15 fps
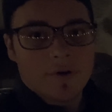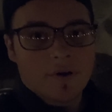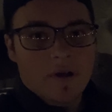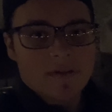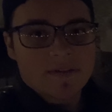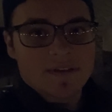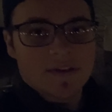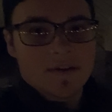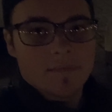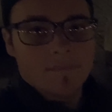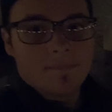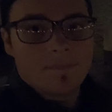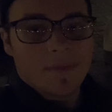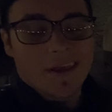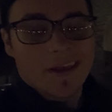all set up,
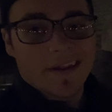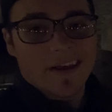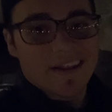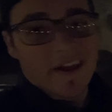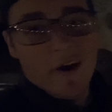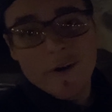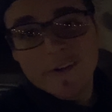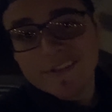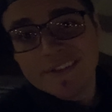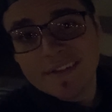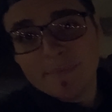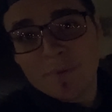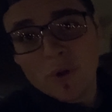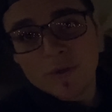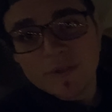and now I just need a
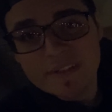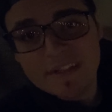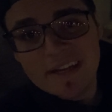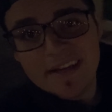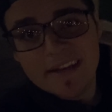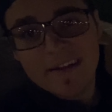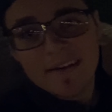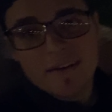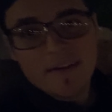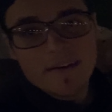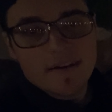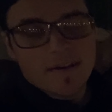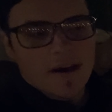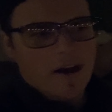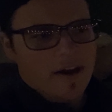polar in line.
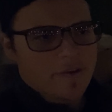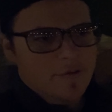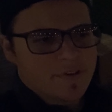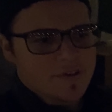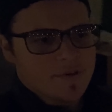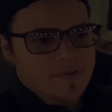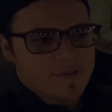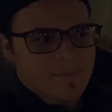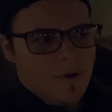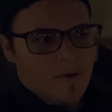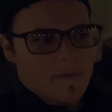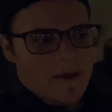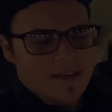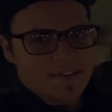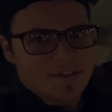I used to use the
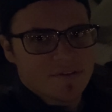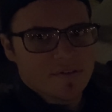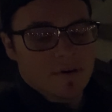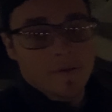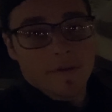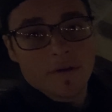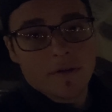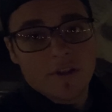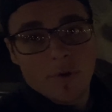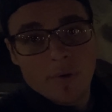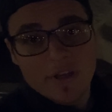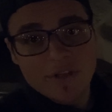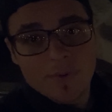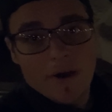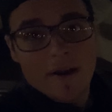Polemaster, or the
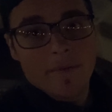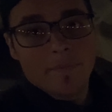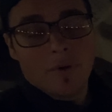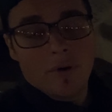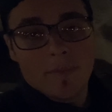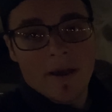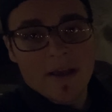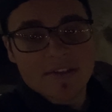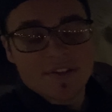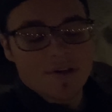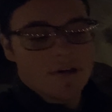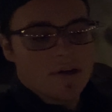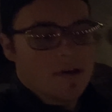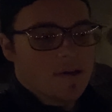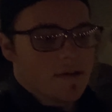QHY
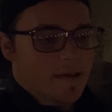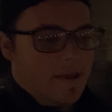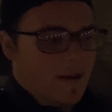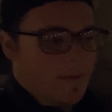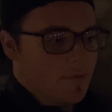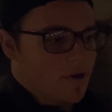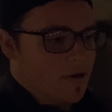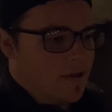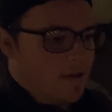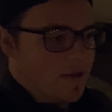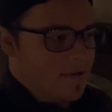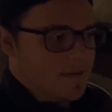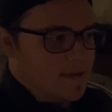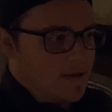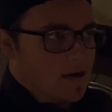Polemaster camera,
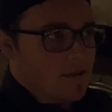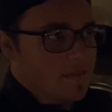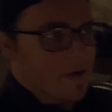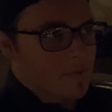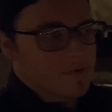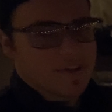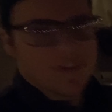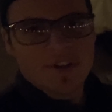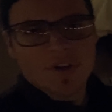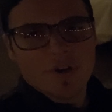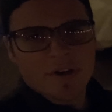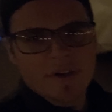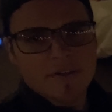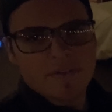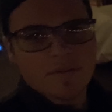and that would just
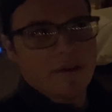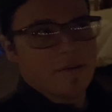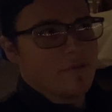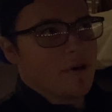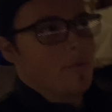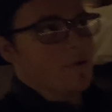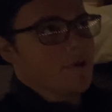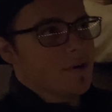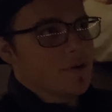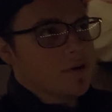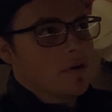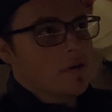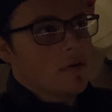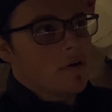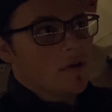hook like right where your
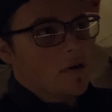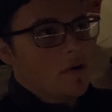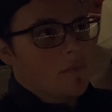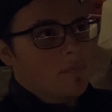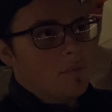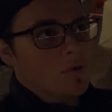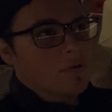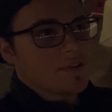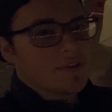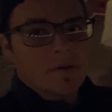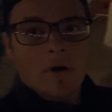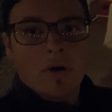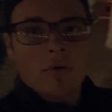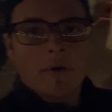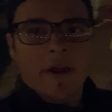polar scope.
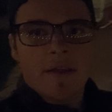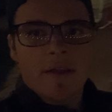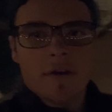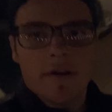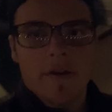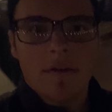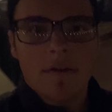Oh, hey, look it.